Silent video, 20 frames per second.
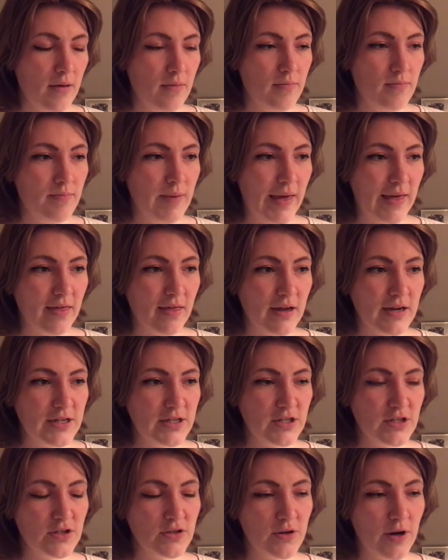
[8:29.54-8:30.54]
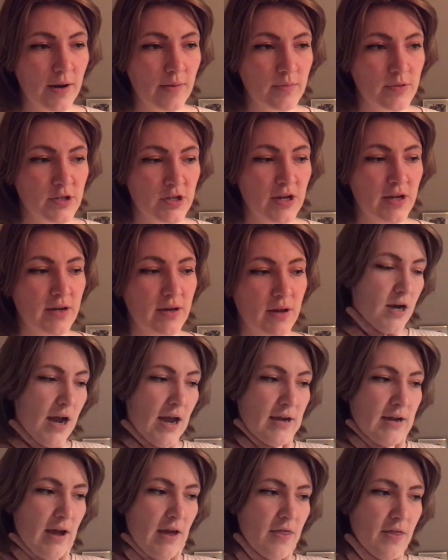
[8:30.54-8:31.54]
basic description,
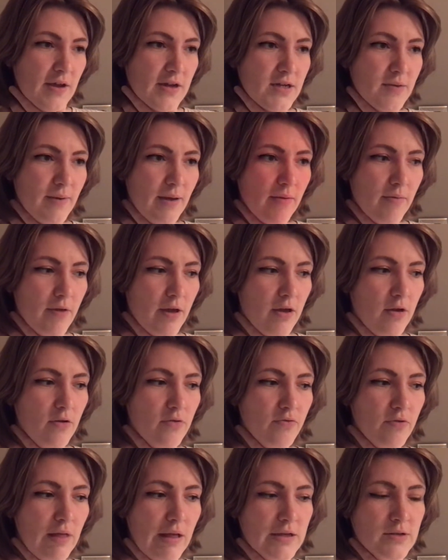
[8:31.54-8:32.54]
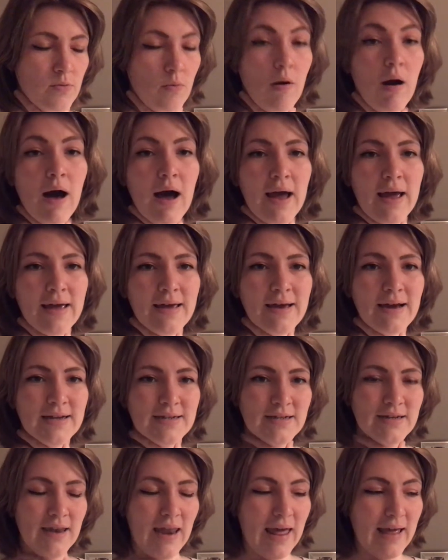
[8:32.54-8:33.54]
and I think to begin with I couldn't realise why I
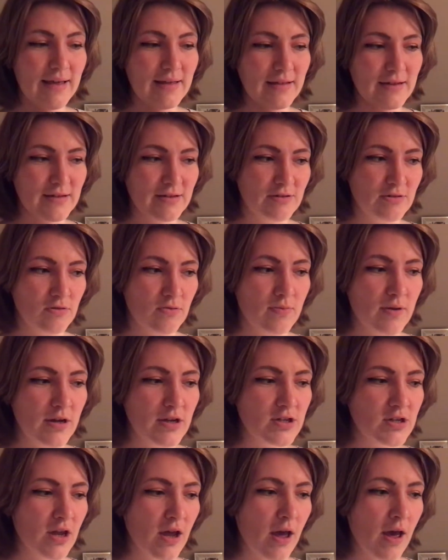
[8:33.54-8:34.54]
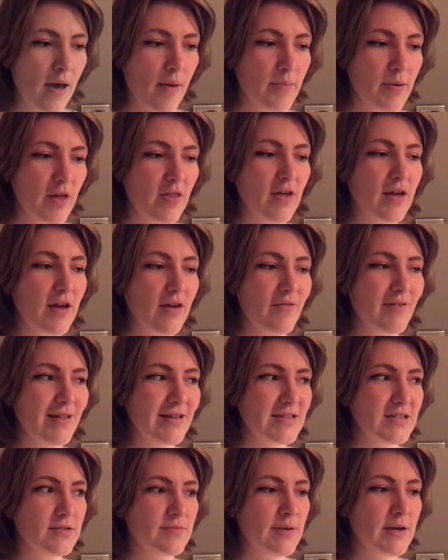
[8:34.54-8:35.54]
didn't like this so much, but I think I
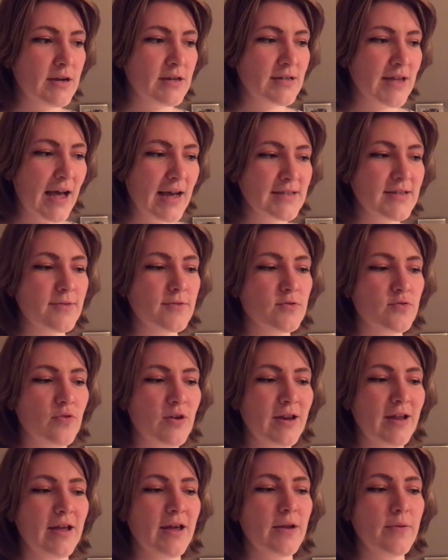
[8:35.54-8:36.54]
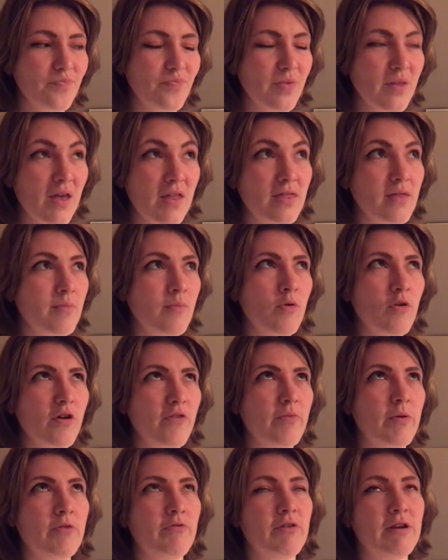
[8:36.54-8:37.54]
realised it's because as I was reading it, and the more I've
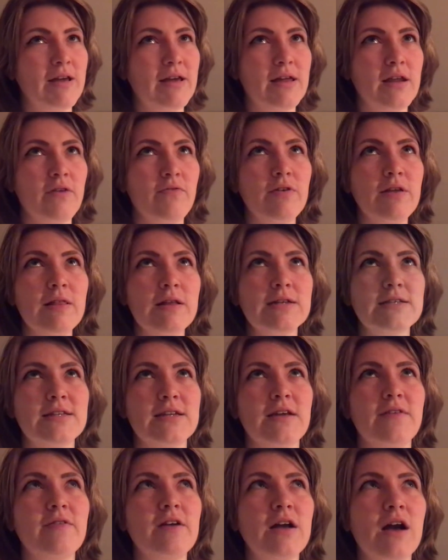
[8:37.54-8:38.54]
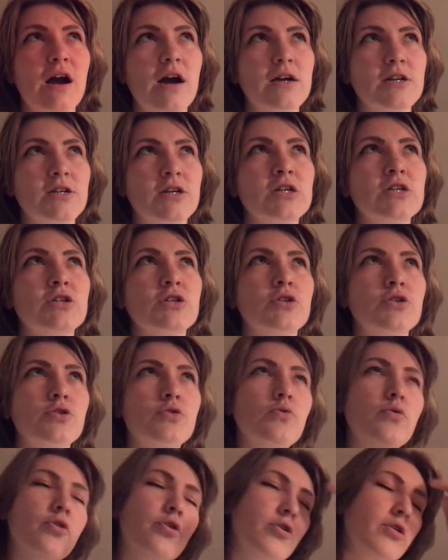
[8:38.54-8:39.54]
been reading it, I realised that every character is just
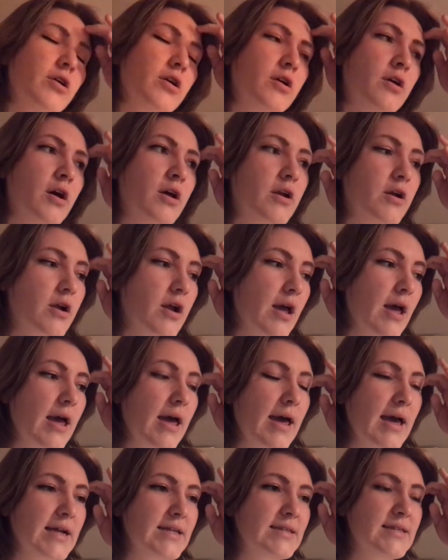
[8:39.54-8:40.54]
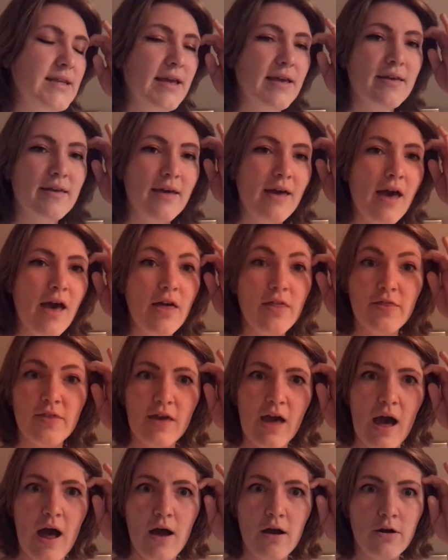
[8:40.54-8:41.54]
so cookie cutter. It's like the
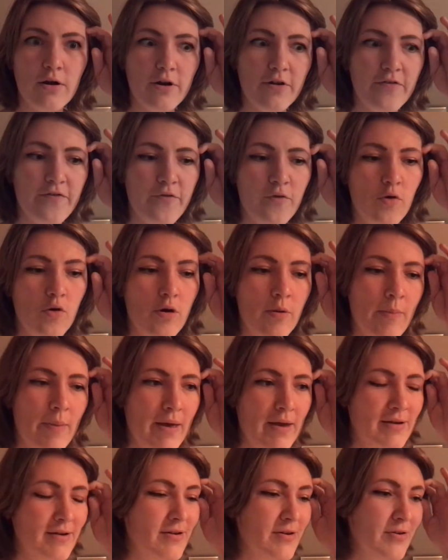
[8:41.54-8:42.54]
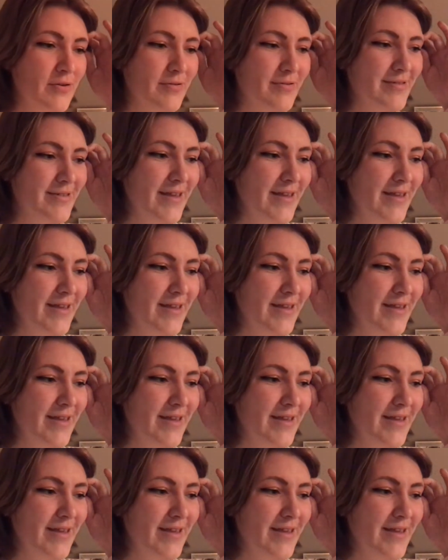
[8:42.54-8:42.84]
angry foreman who's